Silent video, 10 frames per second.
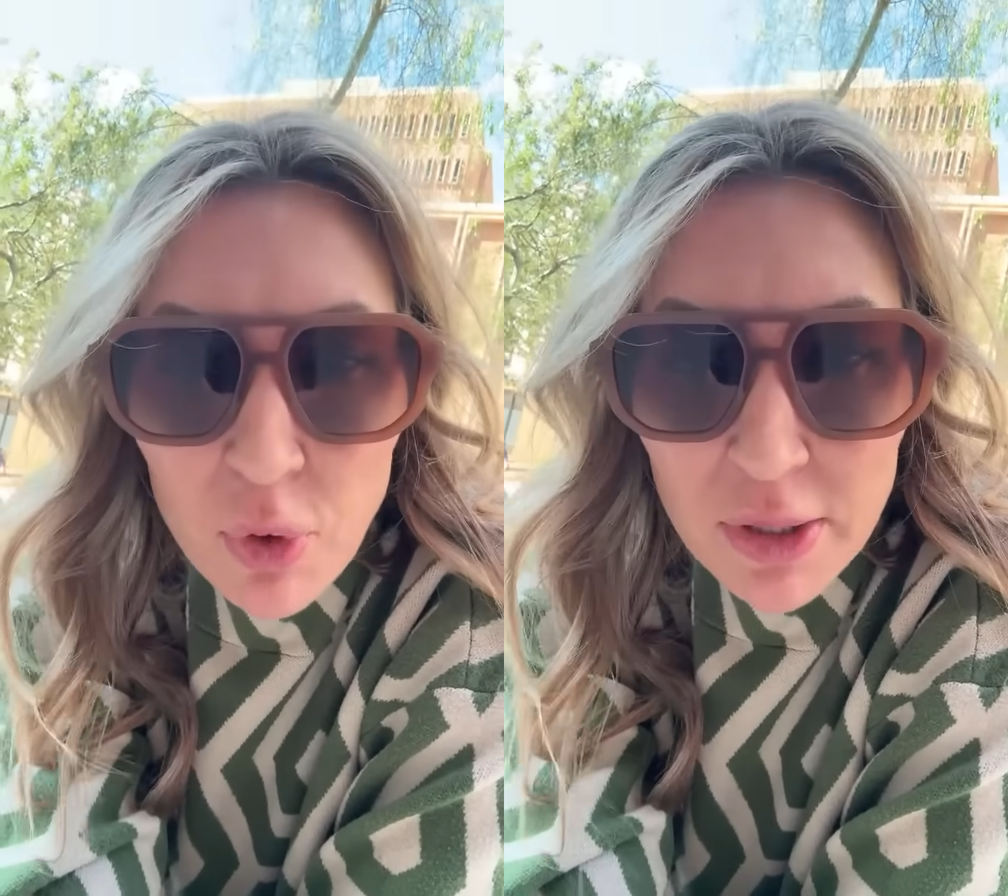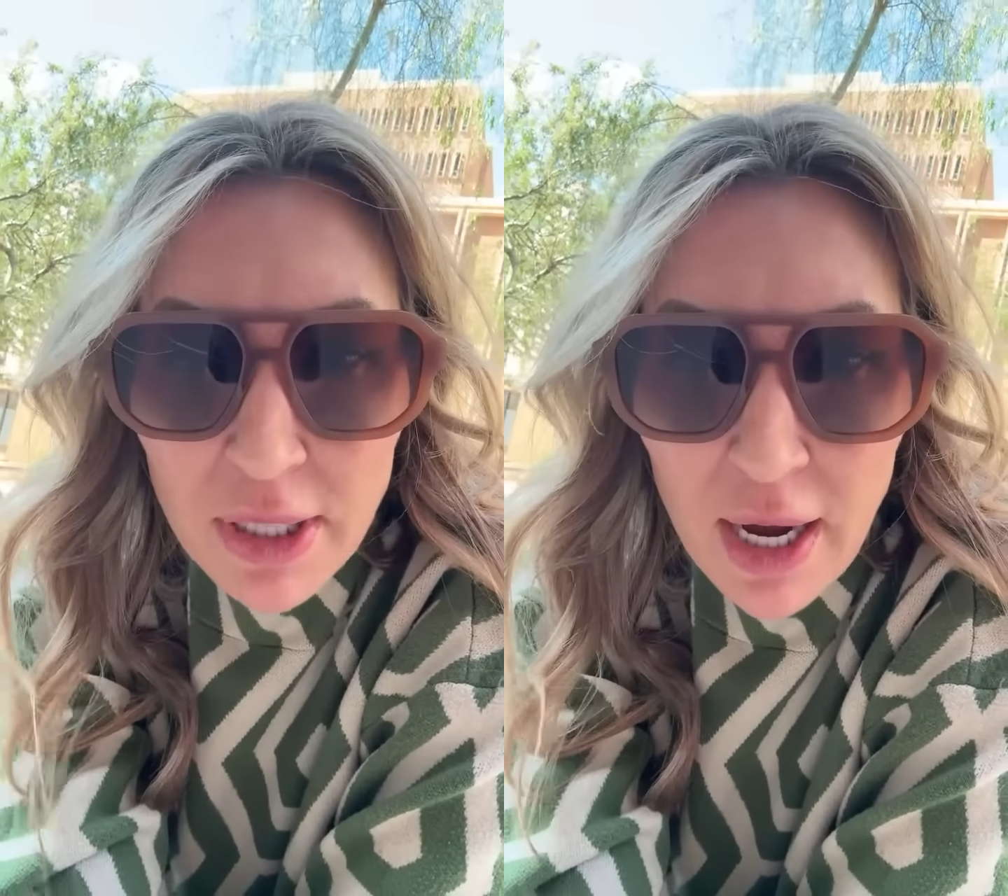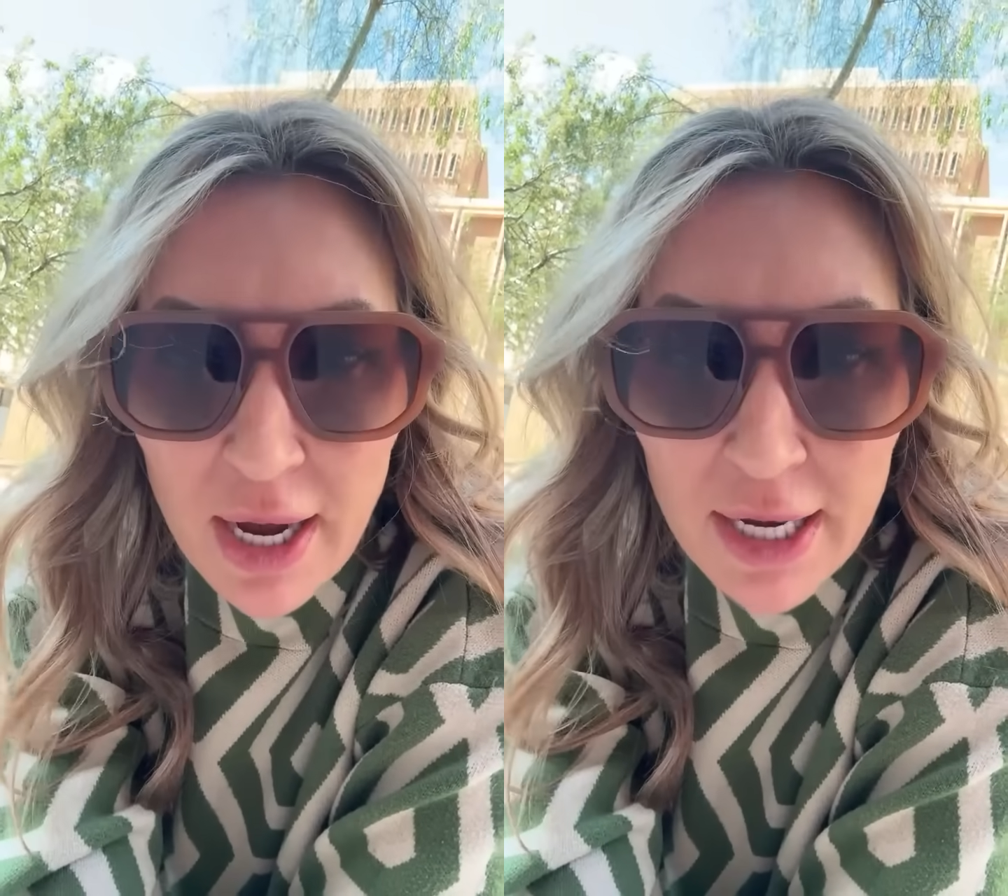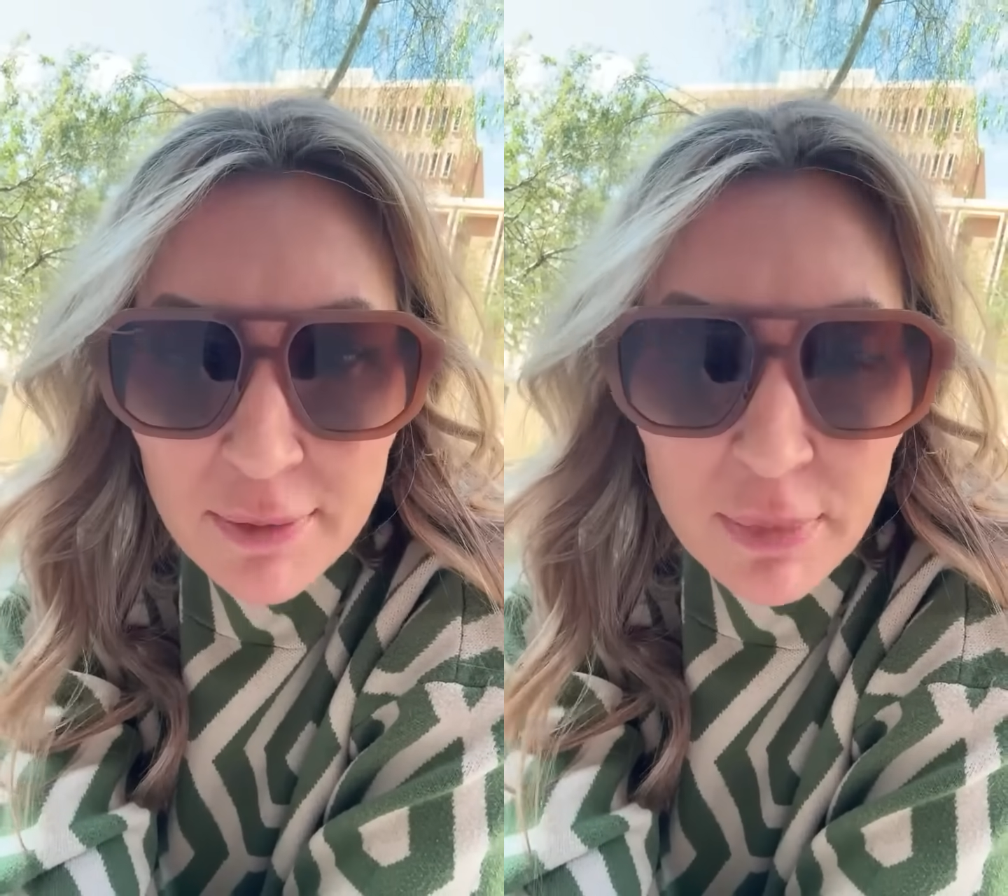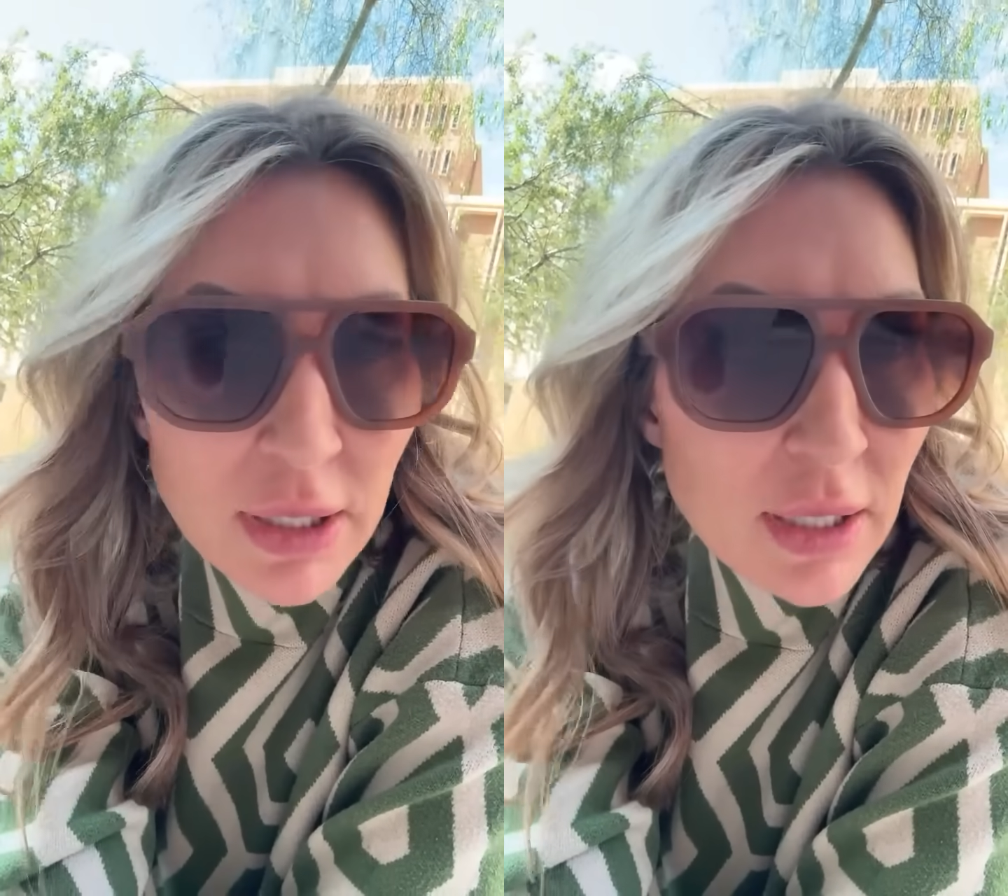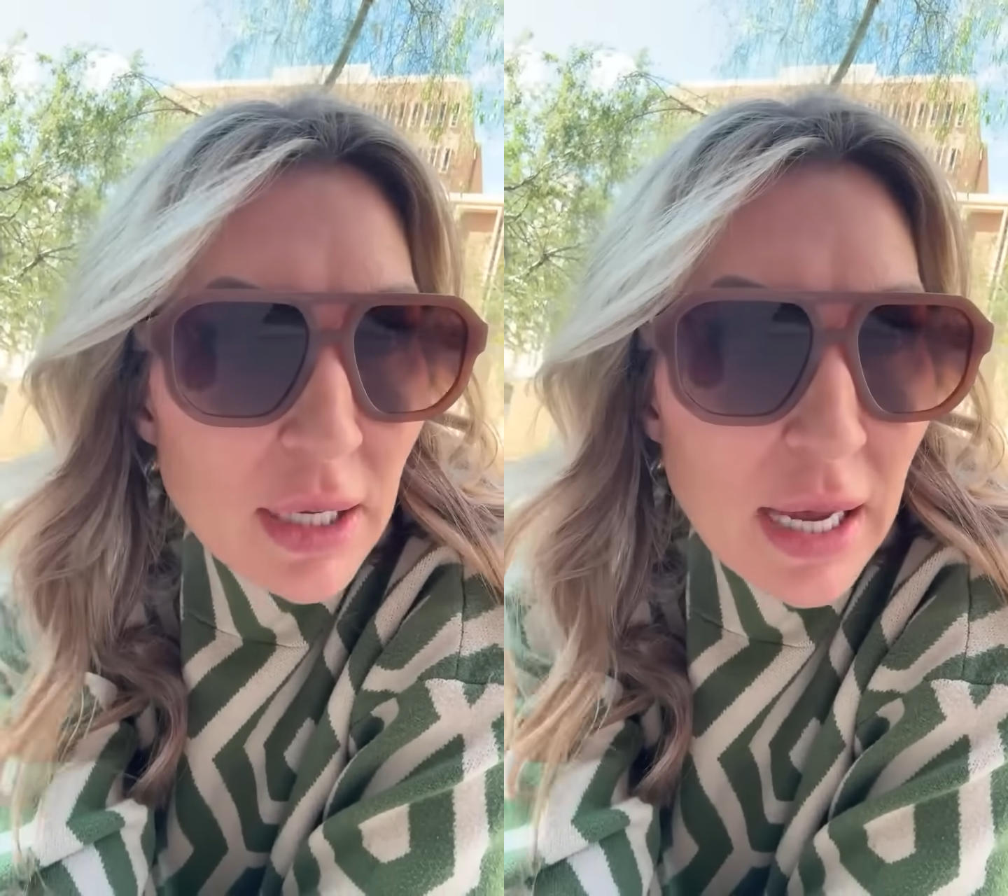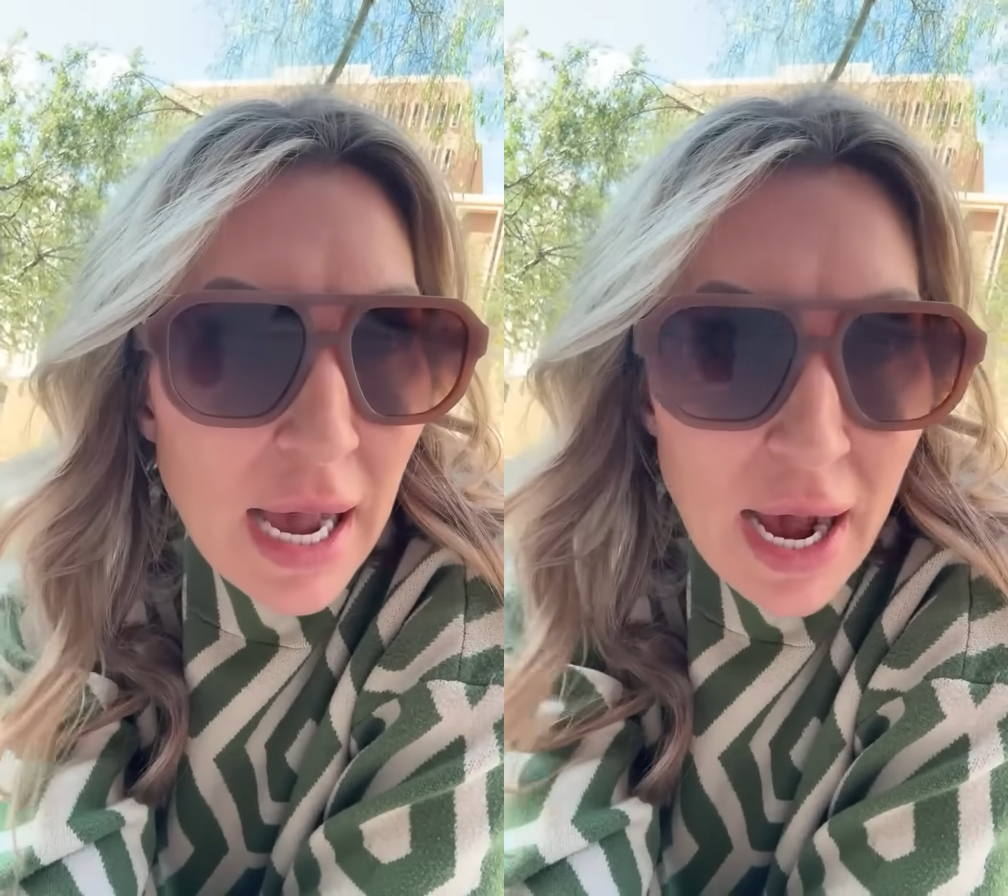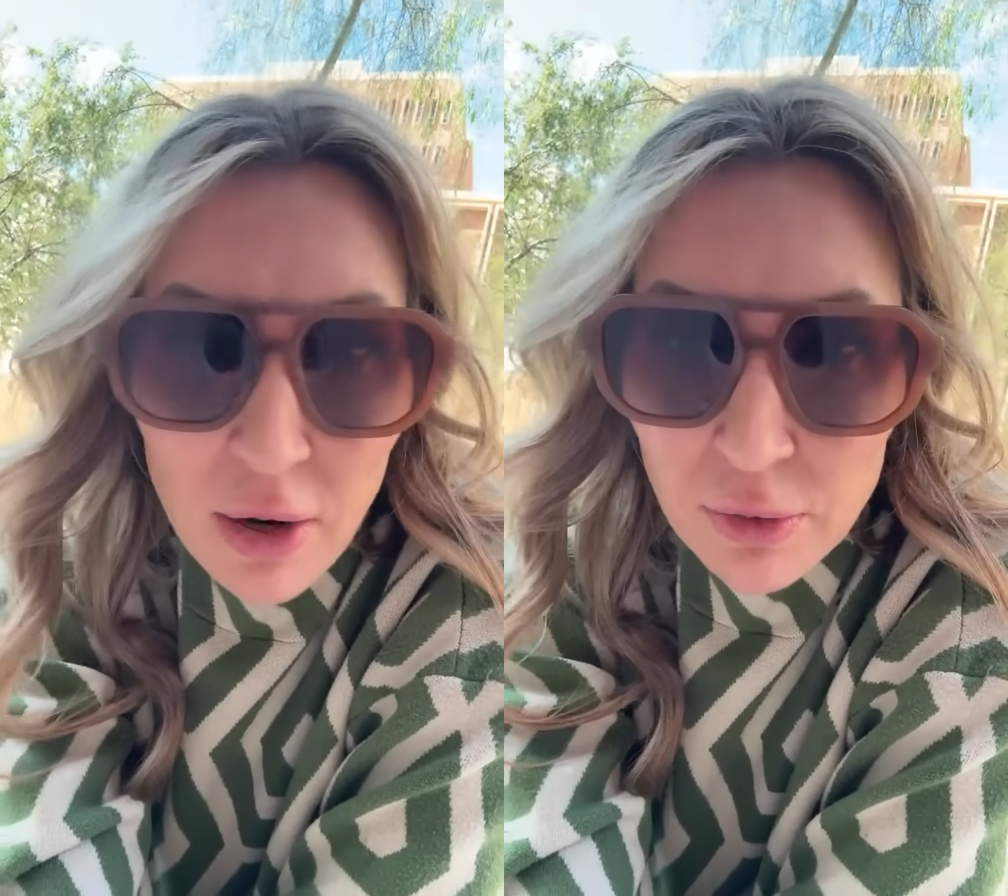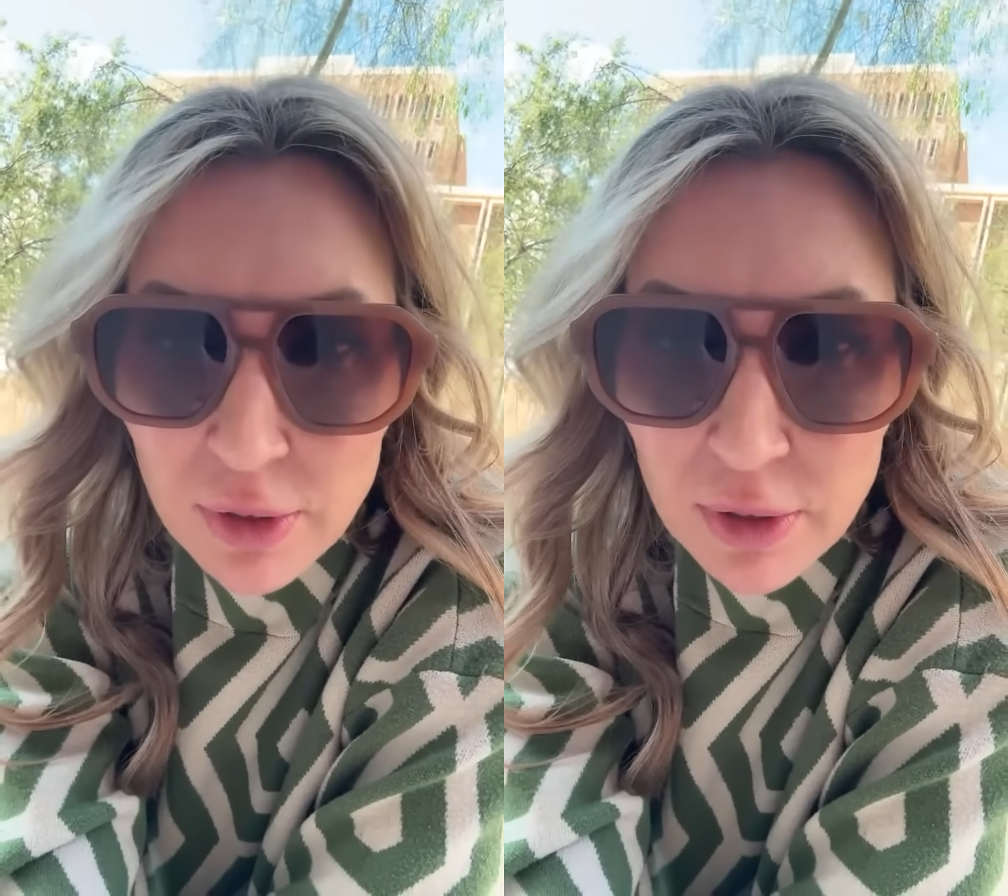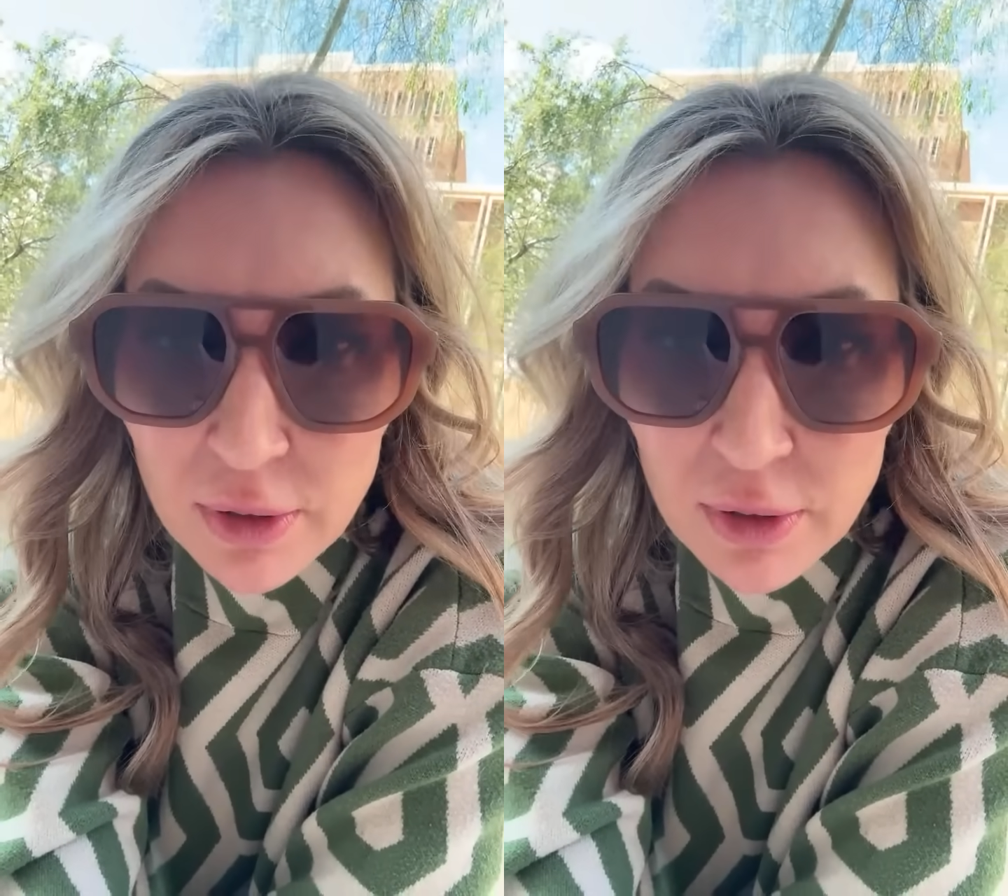time out